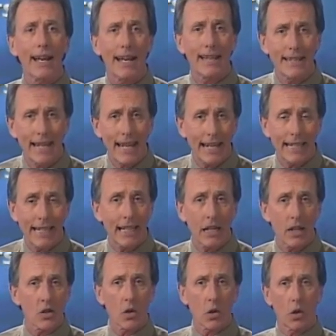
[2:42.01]
attaining
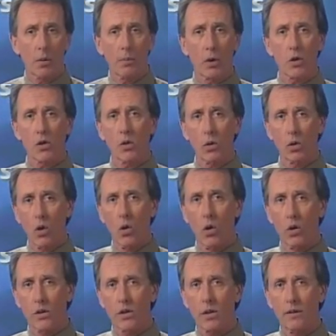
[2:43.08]
his or her personal
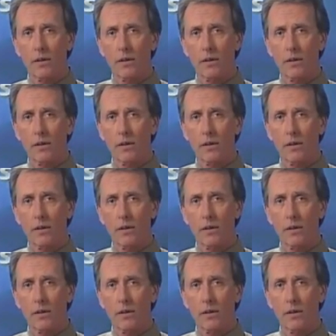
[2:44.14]
goals.